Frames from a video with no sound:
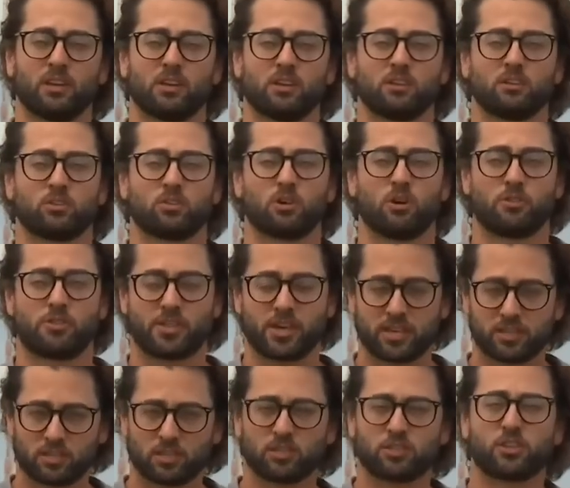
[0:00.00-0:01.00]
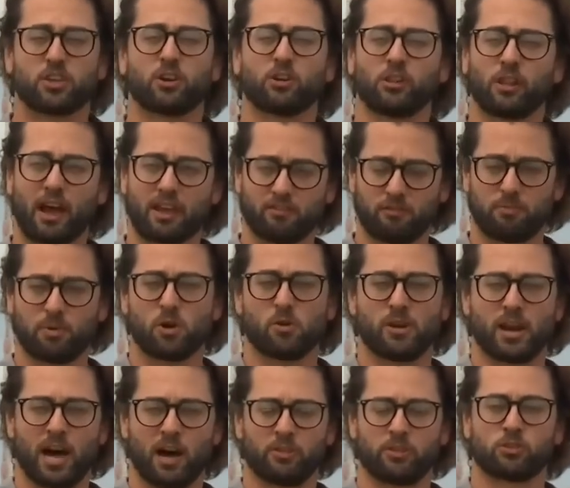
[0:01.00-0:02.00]
So this is their lifeboat
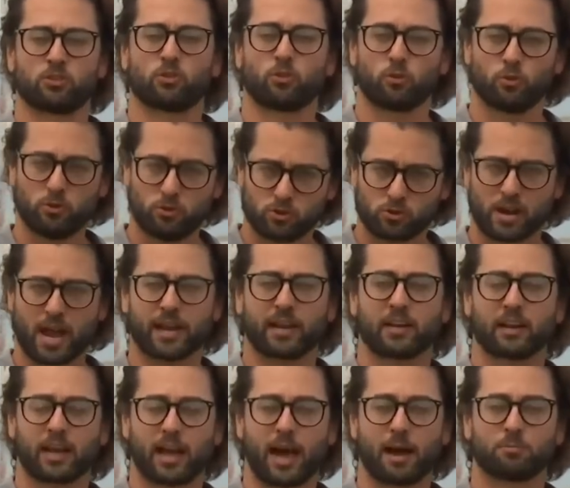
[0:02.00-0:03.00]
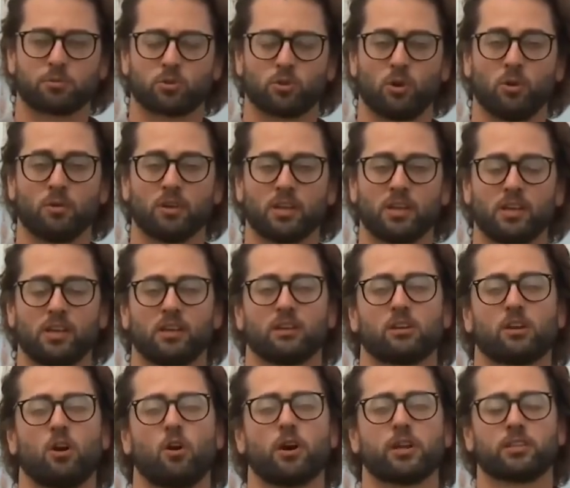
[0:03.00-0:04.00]
now, this Crew Dragon capsule
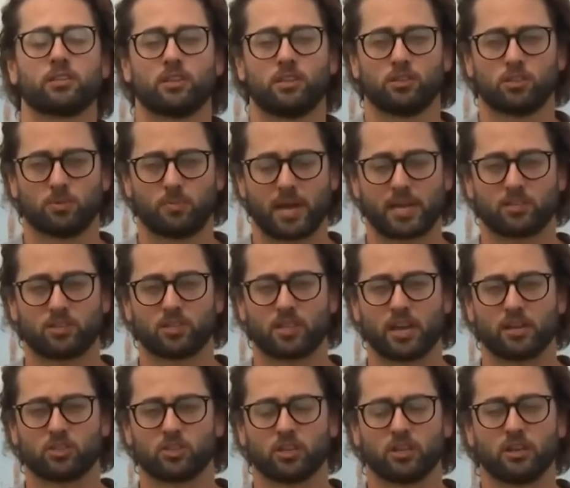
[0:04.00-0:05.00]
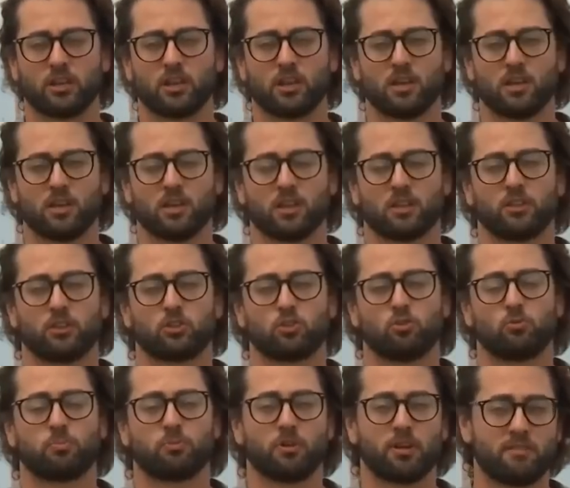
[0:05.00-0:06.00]
going to the space station. The
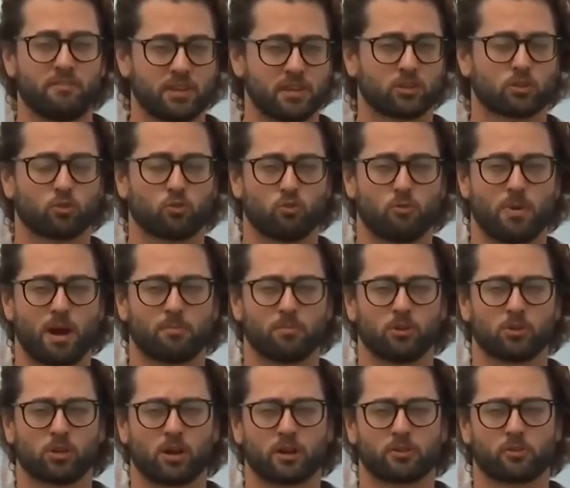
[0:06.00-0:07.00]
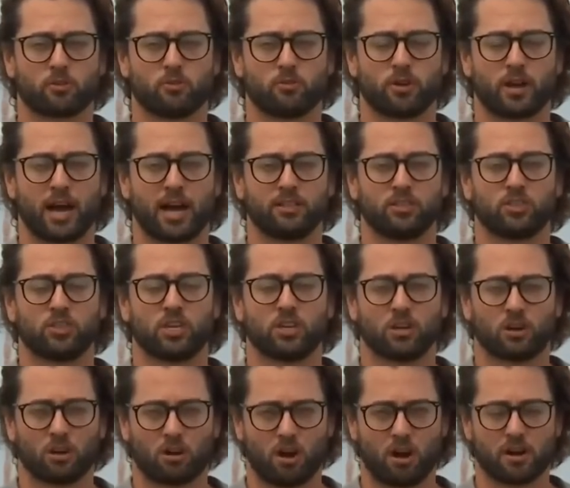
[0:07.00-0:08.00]
two previous crew members on Crew nine, Zena
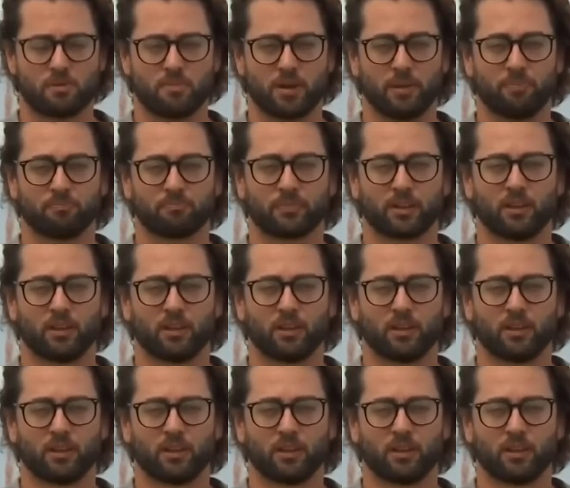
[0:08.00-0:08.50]
Cardman,